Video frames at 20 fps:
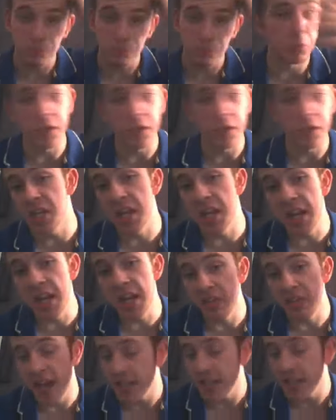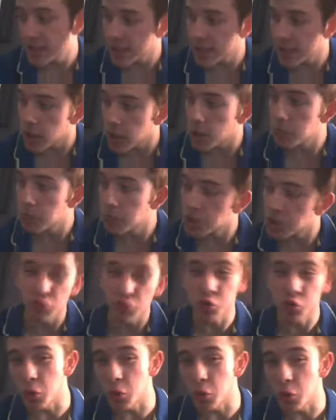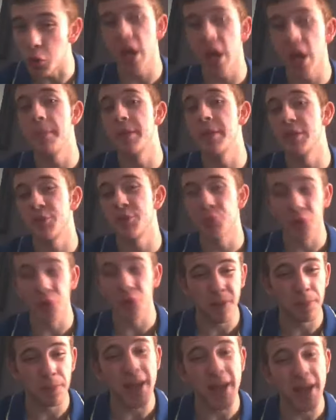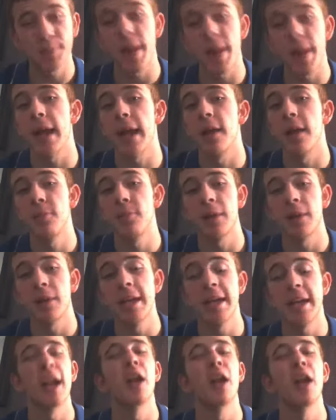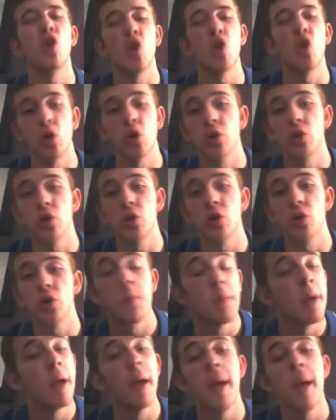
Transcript: We just didn't in the end. It's a real shame because it's probably the best battle I've played in a long time.